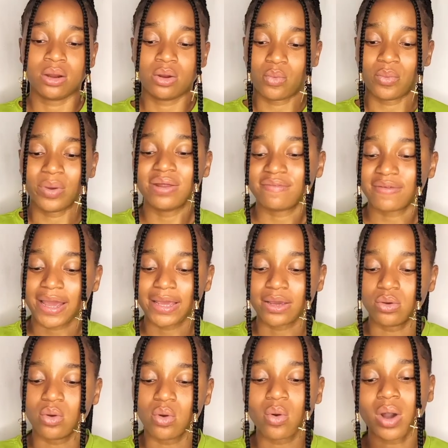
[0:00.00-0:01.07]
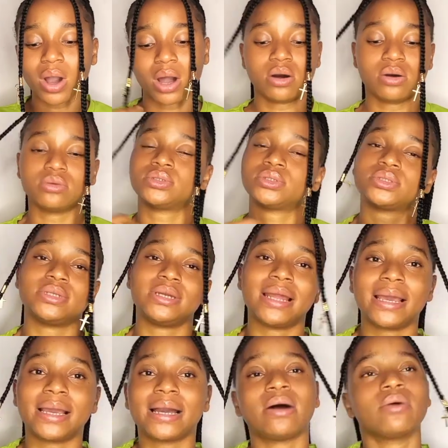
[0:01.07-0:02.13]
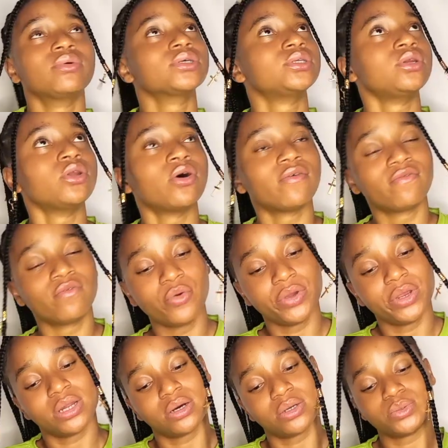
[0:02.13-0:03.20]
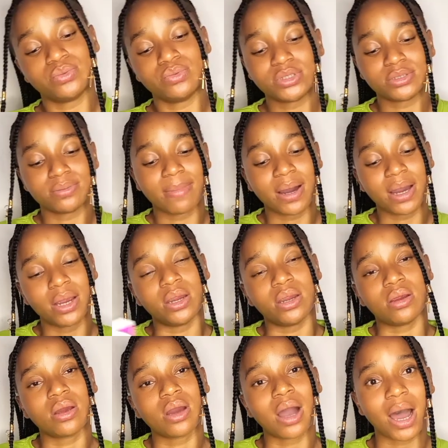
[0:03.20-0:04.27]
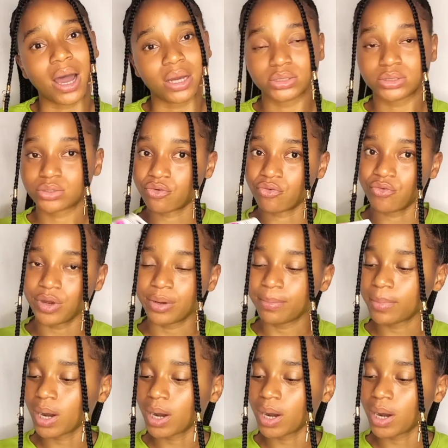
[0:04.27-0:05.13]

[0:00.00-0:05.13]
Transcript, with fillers: whenever i go out like i always love going out with my hand cream